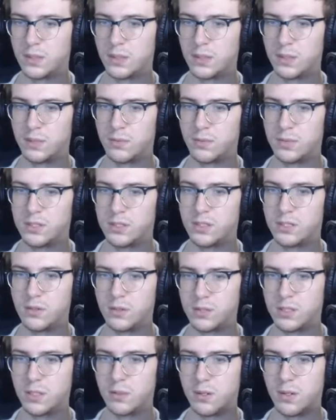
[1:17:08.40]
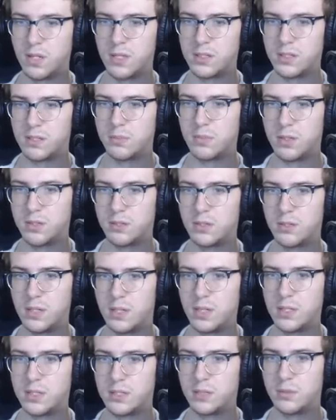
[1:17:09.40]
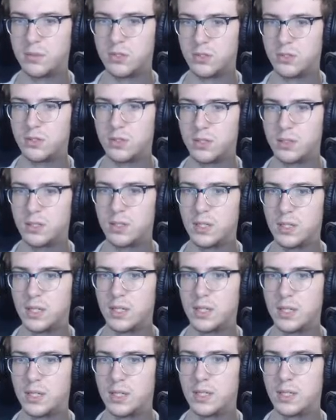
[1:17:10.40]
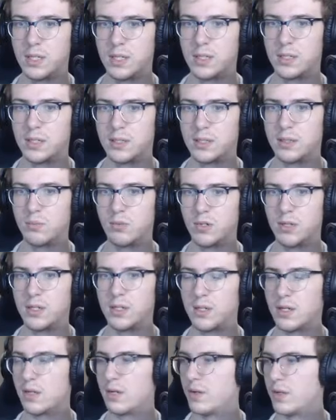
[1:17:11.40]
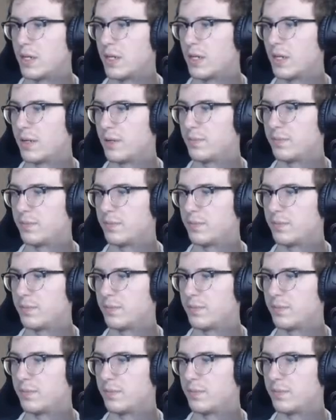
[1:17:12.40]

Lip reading: What is Toast saying about asymmetry? Oh yeah.